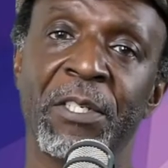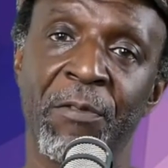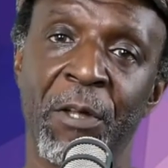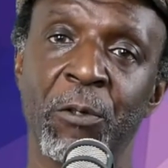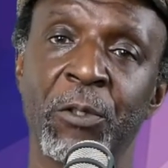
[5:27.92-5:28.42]
are
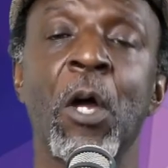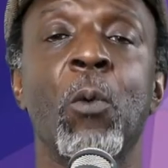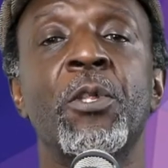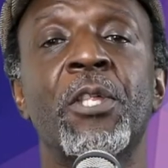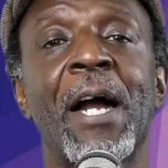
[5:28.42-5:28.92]
those
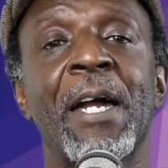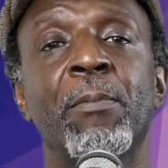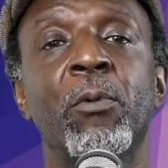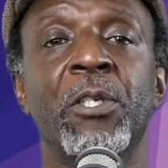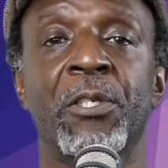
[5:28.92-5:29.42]
which are able
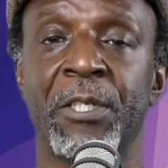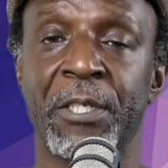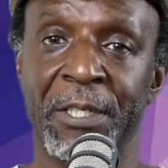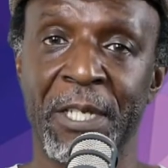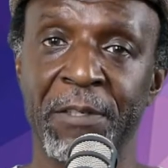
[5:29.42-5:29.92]
to
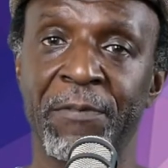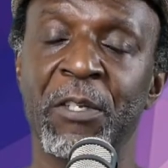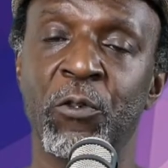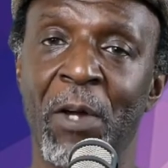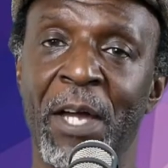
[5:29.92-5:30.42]
successfully
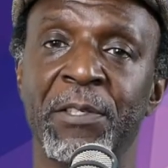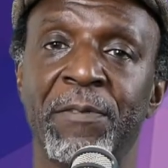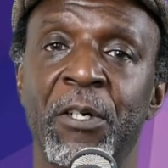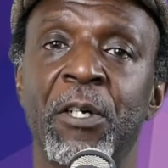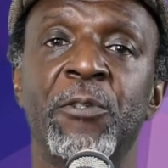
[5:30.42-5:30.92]

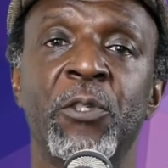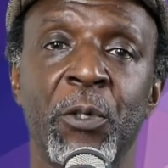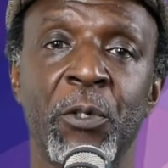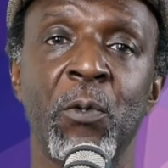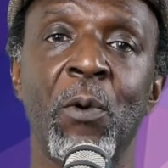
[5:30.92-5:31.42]
transfer to a
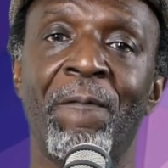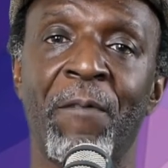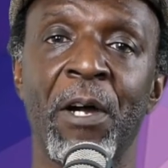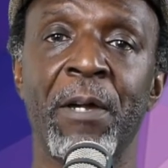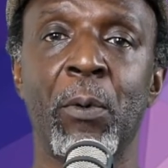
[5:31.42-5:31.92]
new
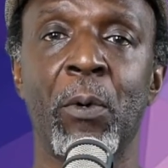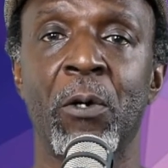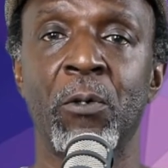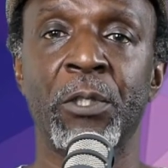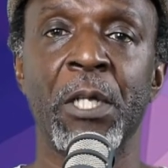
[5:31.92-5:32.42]
viable
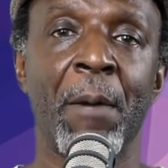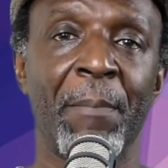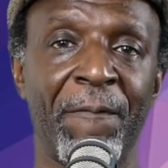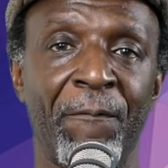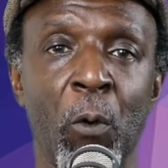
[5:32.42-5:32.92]
host
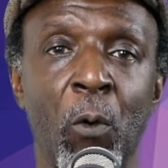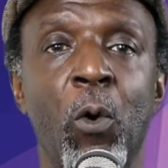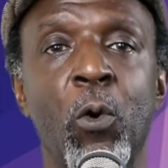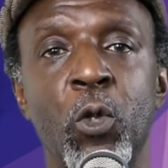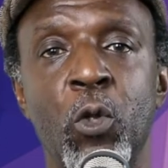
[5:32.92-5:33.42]
before
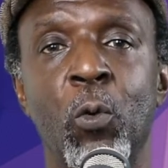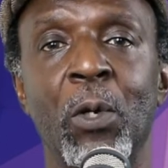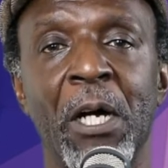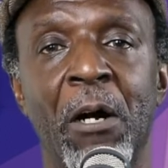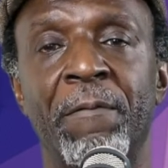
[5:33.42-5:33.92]
or shortly
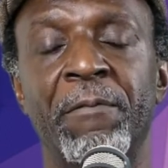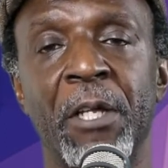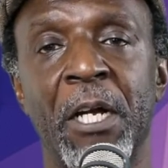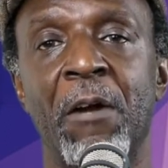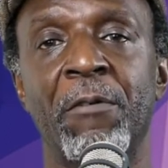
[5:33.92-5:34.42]
after the
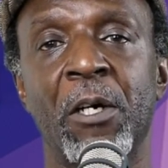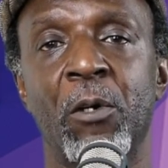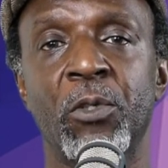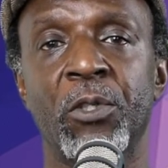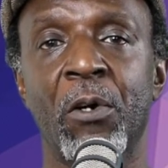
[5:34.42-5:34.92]
current
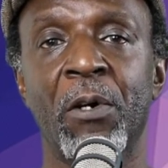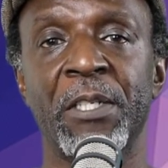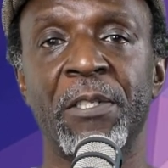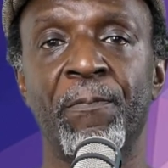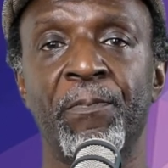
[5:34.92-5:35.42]
host
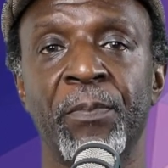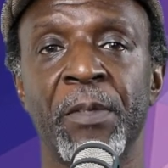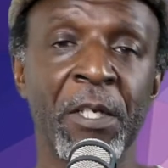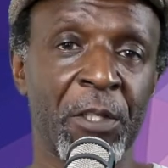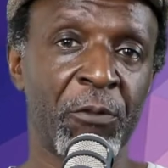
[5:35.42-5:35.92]
dies.
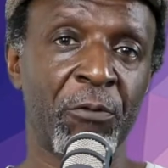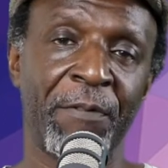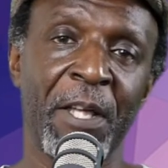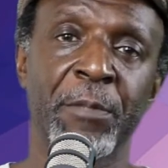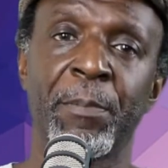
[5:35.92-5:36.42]
This
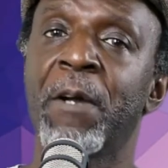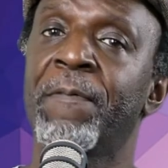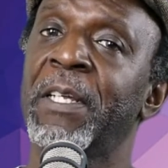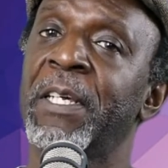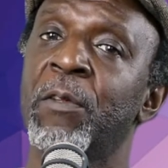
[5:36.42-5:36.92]
reflects
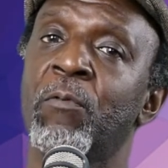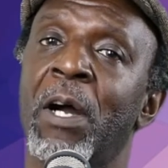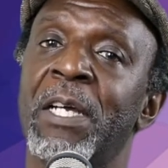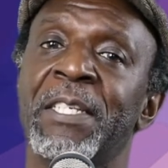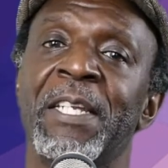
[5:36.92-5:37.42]
perfectly in the
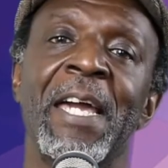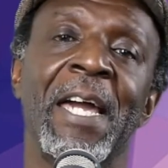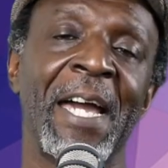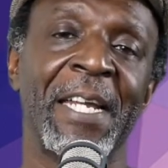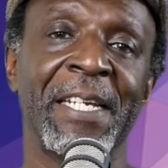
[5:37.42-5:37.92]
rise
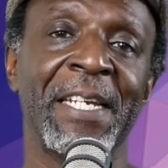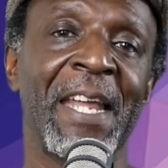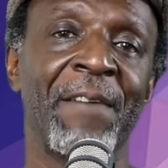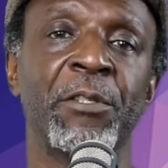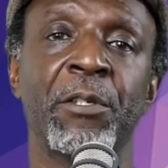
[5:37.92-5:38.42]
and
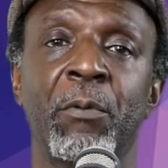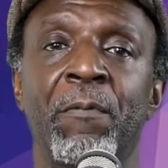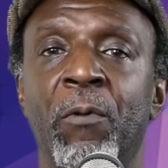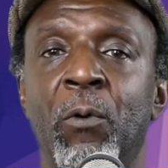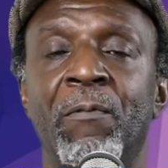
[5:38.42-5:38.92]
inevitable
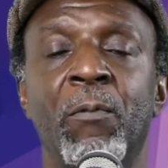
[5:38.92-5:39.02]
fall of all